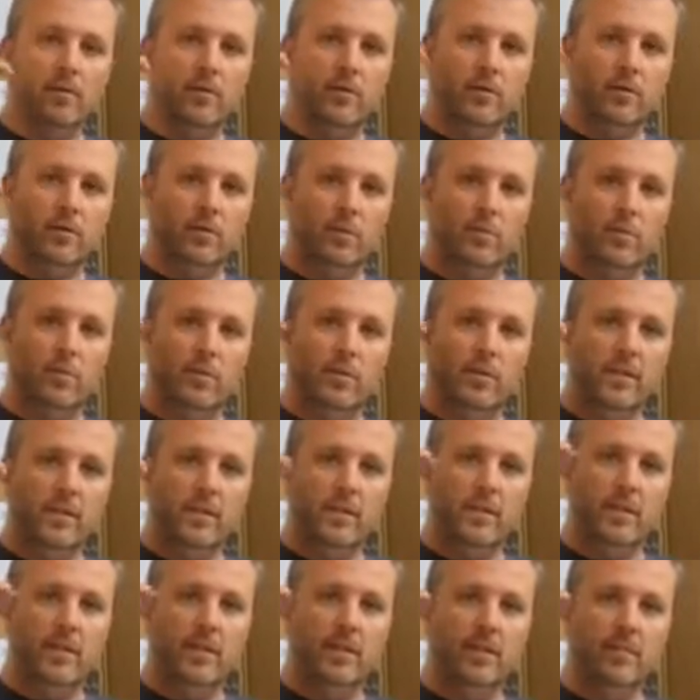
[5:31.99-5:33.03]
She's going to put
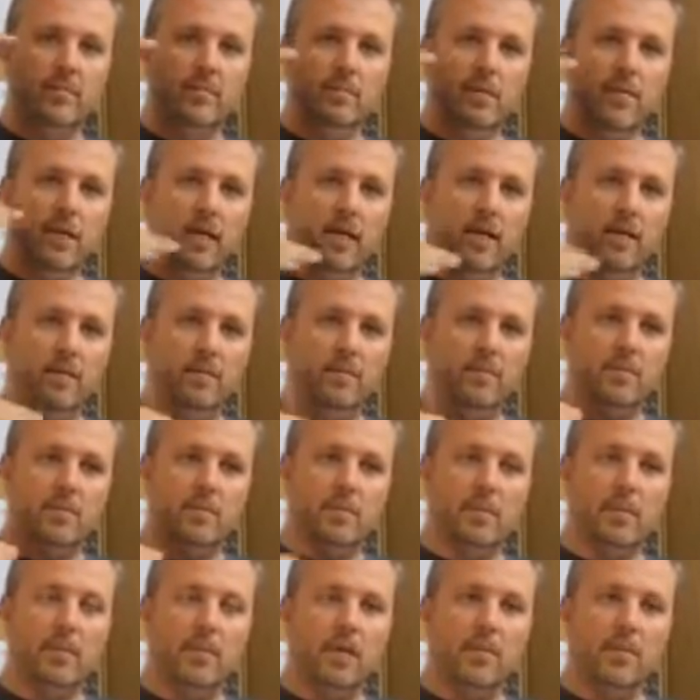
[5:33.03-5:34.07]
these team
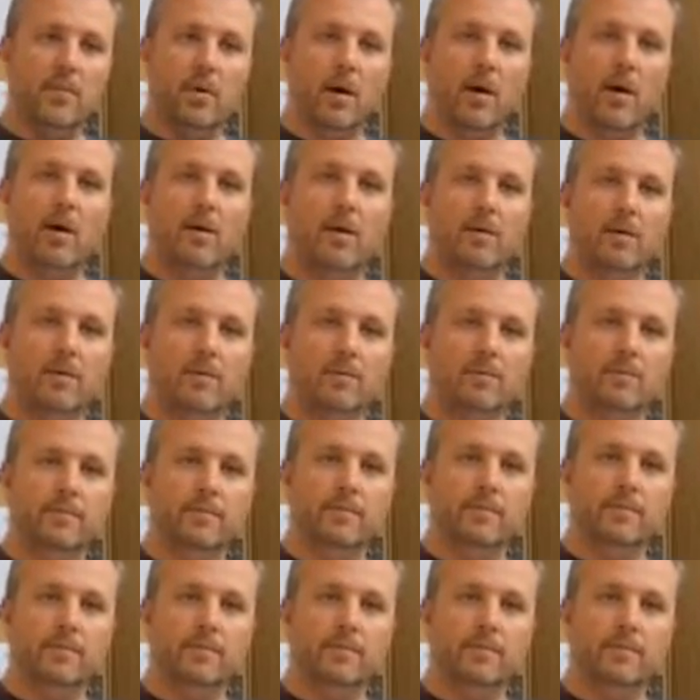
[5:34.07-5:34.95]
names in that bracket